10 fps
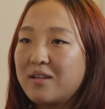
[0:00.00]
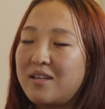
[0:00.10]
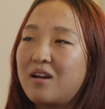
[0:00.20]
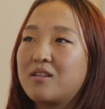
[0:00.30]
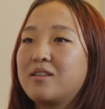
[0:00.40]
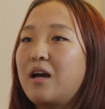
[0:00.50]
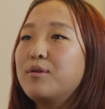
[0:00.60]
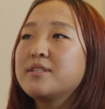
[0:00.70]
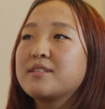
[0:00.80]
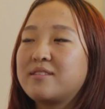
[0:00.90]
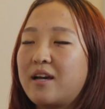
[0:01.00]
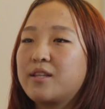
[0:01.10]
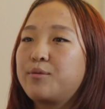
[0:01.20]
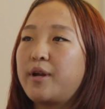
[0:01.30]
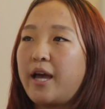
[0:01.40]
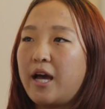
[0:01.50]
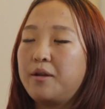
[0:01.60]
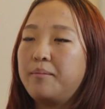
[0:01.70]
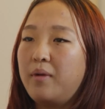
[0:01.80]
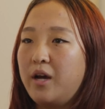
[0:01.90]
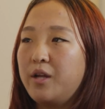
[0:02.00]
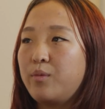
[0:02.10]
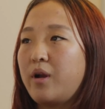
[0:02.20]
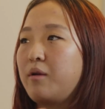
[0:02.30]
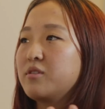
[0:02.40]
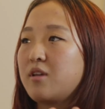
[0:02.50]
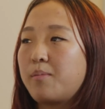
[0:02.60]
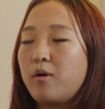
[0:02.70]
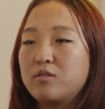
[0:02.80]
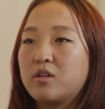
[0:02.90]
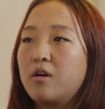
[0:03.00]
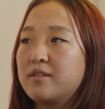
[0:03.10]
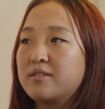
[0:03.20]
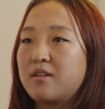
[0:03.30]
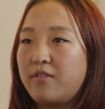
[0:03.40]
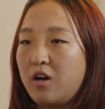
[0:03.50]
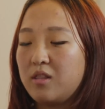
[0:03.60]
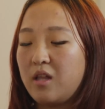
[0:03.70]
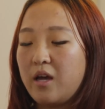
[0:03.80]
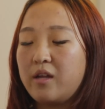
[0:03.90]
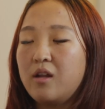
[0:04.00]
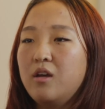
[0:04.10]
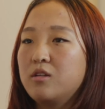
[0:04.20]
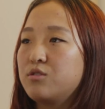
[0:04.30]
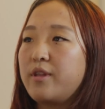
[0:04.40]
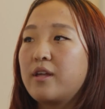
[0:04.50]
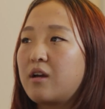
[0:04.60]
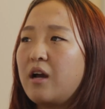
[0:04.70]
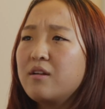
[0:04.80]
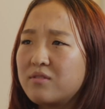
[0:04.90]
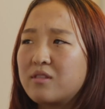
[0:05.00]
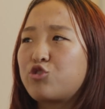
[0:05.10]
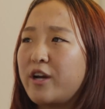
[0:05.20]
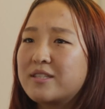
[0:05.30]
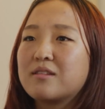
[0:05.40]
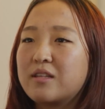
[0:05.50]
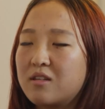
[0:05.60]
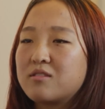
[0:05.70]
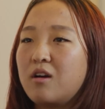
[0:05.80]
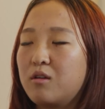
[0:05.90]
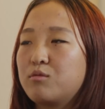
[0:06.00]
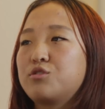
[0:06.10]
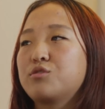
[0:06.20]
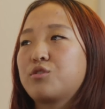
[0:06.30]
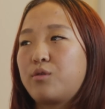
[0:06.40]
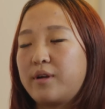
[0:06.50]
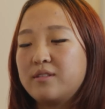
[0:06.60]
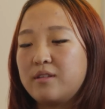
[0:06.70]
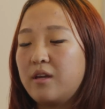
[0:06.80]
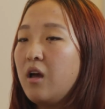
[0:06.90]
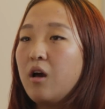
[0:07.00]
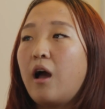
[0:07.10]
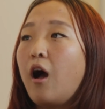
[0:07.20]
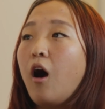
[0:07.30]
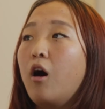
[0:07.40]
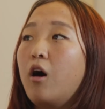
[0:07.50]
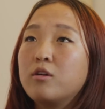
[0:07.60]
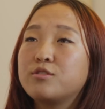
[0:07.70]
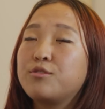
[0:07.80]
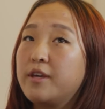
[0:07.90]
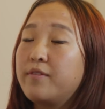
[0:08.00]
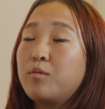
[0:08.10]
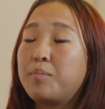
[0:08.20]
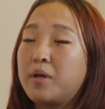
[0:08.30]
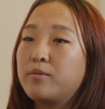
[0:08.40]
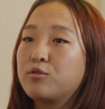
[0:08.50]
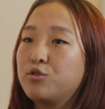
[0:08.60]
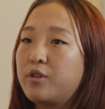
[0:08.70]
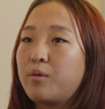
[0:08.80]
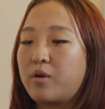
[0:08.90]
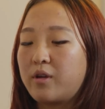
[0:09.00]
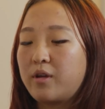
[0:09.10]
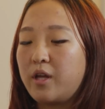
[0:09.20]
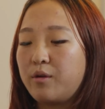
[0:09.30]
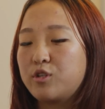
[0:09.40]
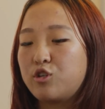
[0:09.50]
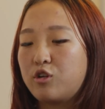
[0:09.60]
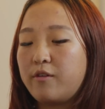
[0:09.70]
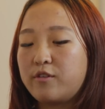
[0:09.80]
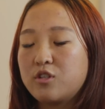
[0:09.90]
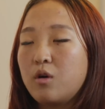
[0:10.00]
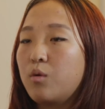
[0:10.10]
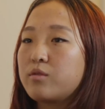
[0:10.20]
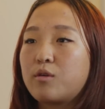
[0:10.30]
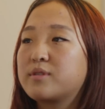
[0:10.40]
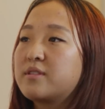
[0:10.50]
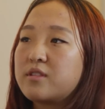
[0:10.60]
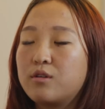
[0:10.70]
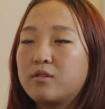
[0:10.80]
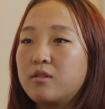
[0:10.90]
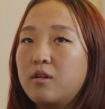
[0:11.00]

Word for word: Exactly. That was exactly what I had in mind when I was like posting all this stuff online. So they kind of tried to lead us on, which was crazy. Also, even when people knew they weren't getting return offers, there was still...